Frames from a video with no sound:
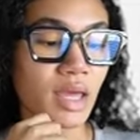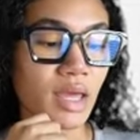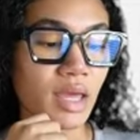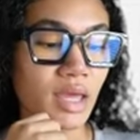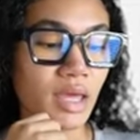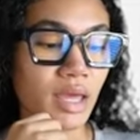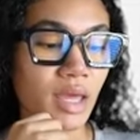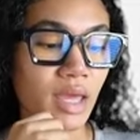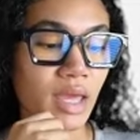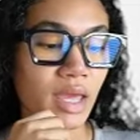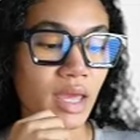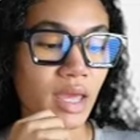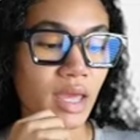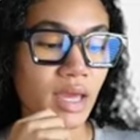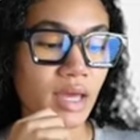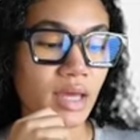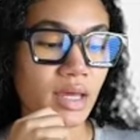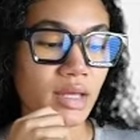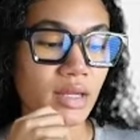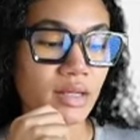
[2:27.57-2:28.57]

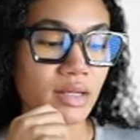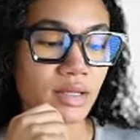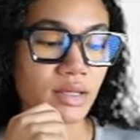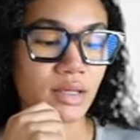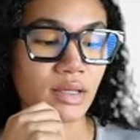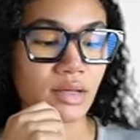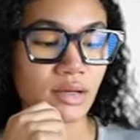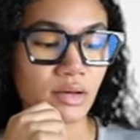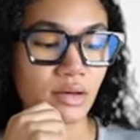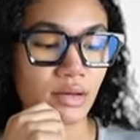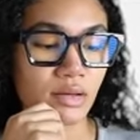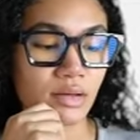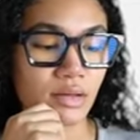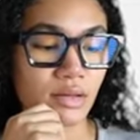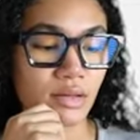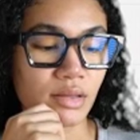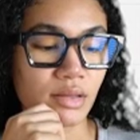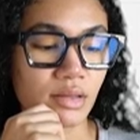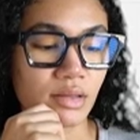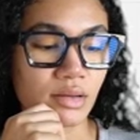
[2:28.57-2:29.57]
And
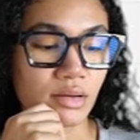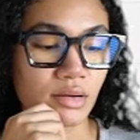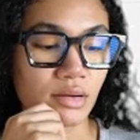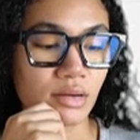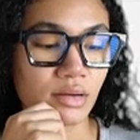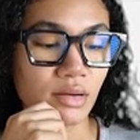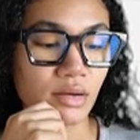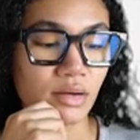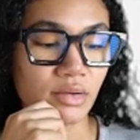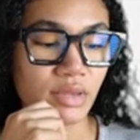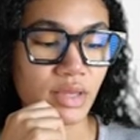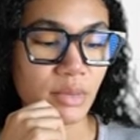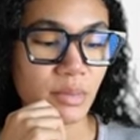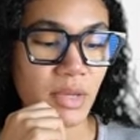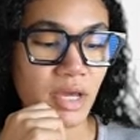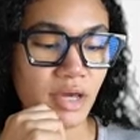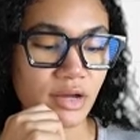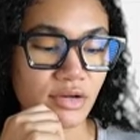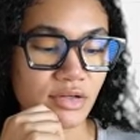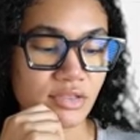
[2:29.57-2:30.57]
all that
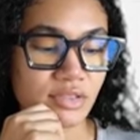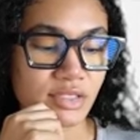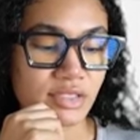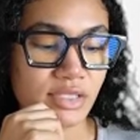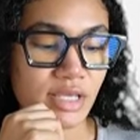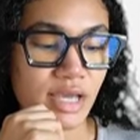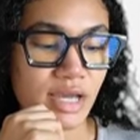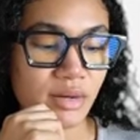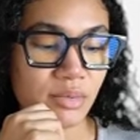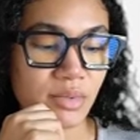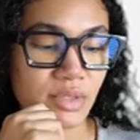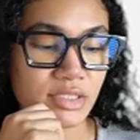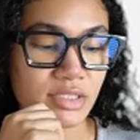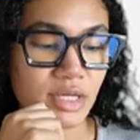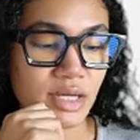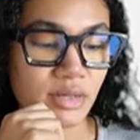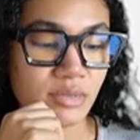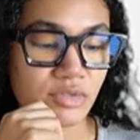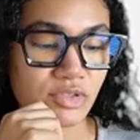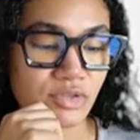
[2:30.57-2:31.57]
matters is how many
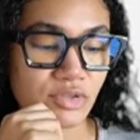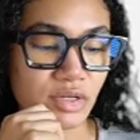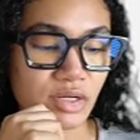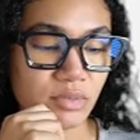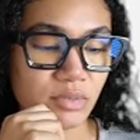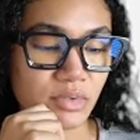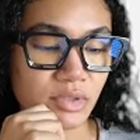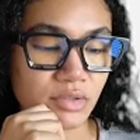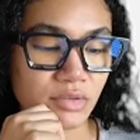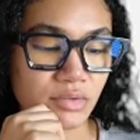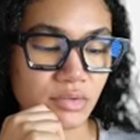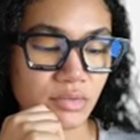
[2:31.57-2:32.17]
times you upload.